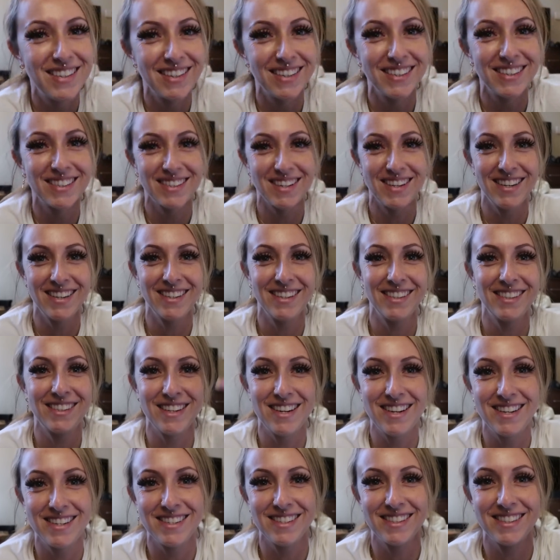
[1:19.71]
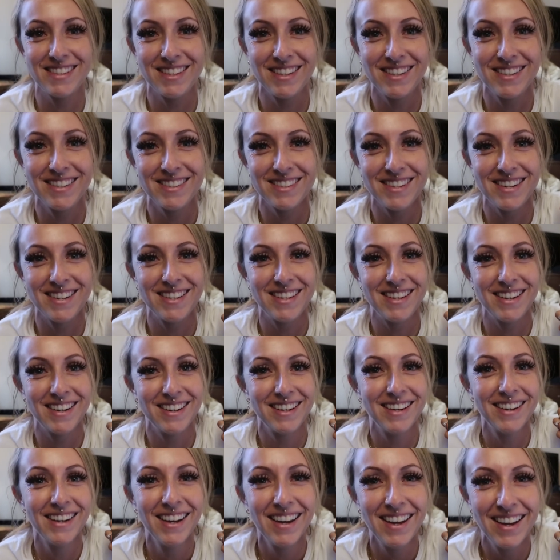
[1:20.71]
Rich just trying to change his clothes right
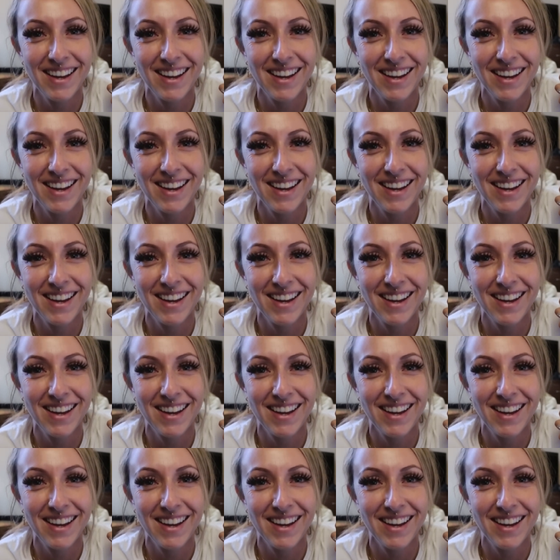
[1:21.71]
there.